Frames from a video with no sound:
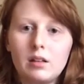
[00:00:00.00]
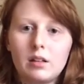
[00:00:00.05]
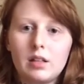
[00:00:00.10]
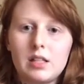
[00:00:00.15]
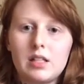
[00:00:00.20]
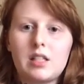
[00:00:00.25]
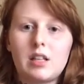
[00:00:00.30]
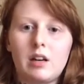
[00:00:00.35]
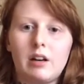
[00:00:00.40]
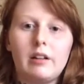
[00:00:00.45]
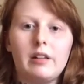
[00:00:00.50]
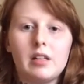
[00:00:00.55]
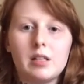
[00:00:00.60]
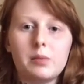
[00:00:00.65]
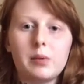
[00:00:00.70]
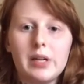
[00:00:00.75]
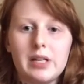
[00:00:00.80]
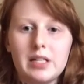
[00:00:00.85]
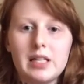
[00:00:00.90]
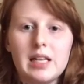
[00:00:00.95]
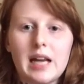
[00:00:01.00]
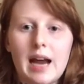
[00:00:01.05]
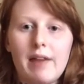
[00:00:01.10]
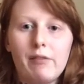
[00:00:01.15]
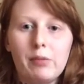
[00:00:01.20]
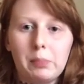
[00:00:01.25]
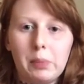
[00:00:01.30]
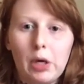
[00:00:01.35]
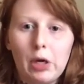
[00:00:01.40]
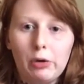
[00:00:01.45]
considering this place did have
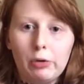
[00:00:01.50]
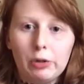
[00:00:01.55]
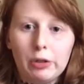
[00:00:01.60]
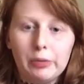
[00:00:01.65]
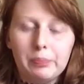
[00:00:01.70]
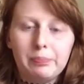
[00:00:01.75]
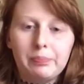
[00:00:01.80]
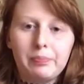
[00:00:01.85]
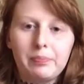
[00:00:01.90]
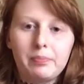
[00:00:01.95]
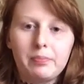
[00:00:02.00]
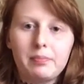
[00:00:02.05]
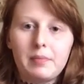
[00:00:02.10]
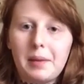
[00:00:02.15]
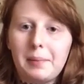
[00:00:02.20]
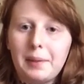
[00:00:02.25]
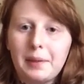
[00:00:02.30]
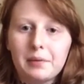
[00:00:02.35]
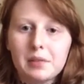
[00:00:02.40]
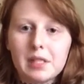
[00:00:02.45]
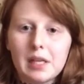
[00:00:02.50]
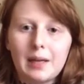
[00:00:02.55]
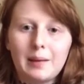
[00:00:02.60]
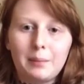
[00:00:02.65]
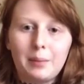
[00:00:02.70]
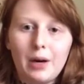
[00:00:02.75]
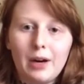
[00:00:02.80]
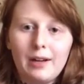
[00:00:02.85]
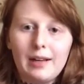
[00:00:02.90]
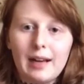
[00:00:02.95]
a ballroom. Maybe it was like a
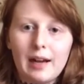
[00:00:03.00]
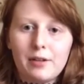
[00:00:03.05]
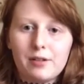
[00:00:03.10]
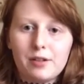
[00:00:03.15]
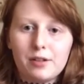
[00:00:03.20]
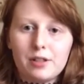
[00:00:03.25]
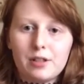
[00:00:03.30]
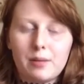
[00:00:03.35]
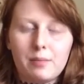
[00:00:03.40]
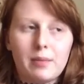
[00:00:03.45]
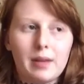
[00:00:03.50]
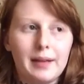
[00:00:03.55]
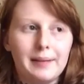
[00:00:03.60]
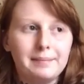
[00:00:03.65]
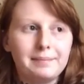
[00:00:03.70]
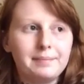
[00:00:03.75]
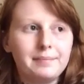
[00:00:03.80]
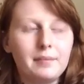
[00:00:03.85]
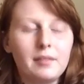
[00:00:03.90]
party house or something.